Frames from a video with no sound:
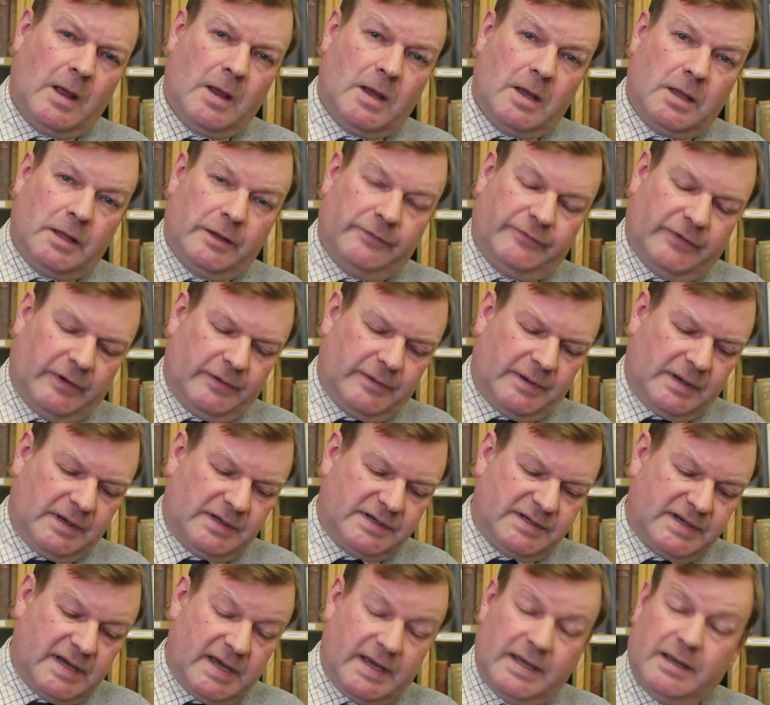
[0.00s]
The following
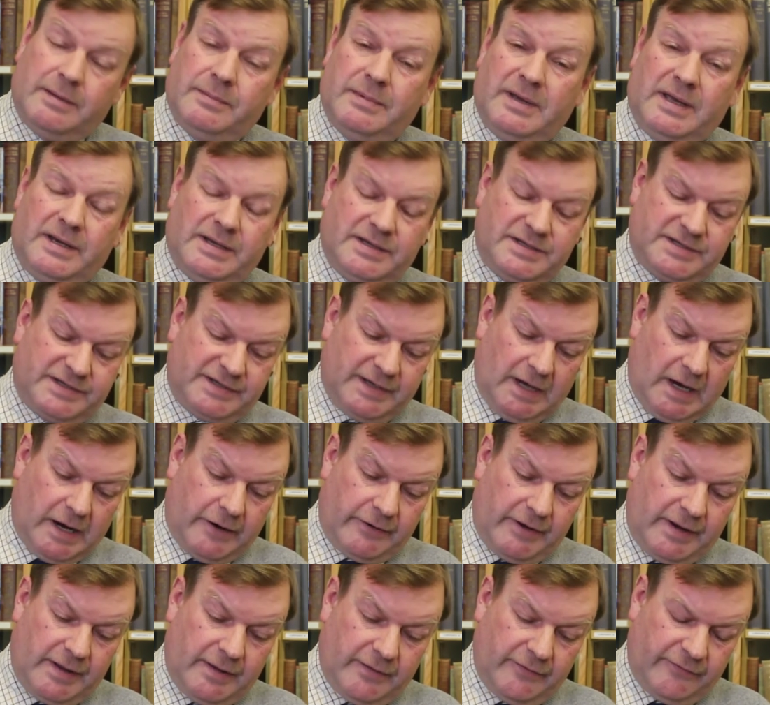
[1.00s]
day, in his
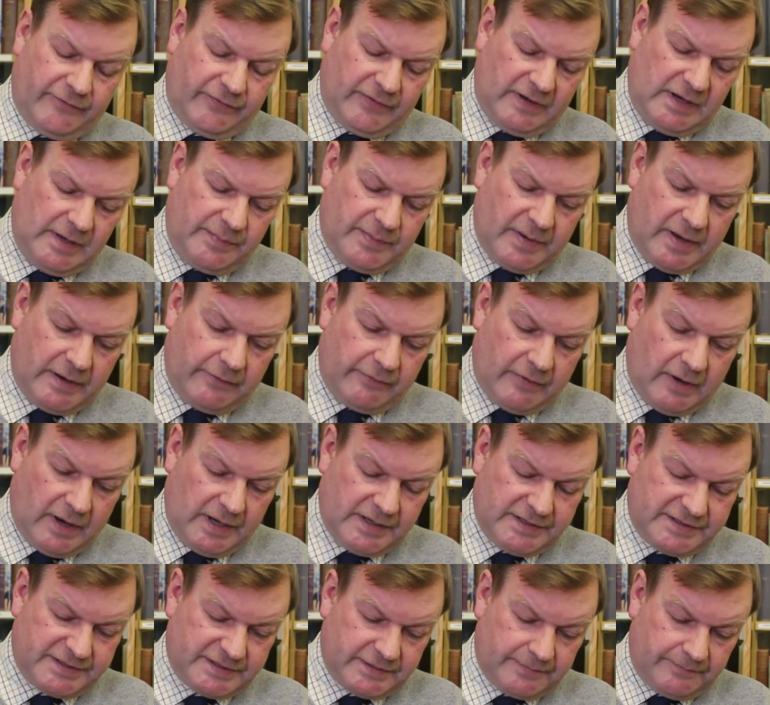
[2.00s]
diary, Philippe
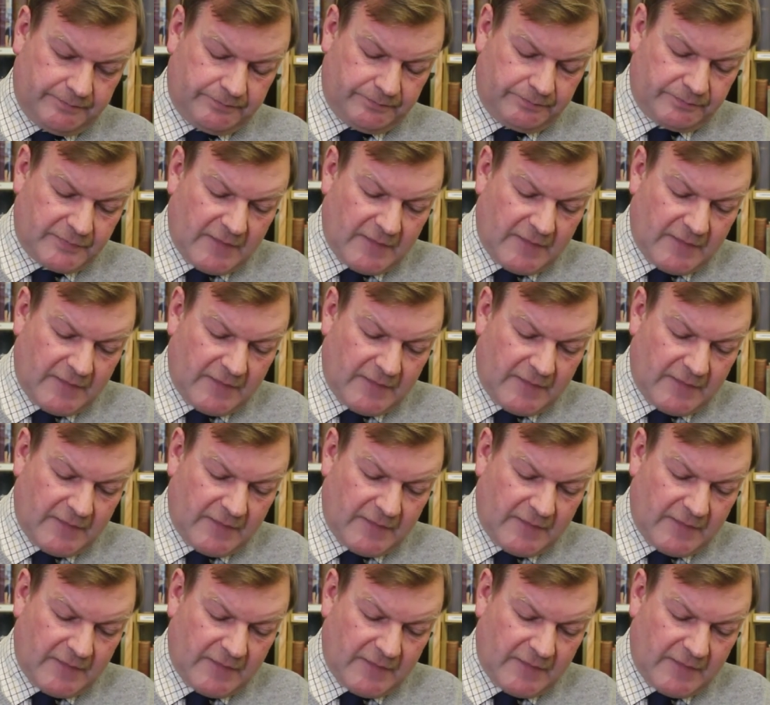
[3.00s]
writes,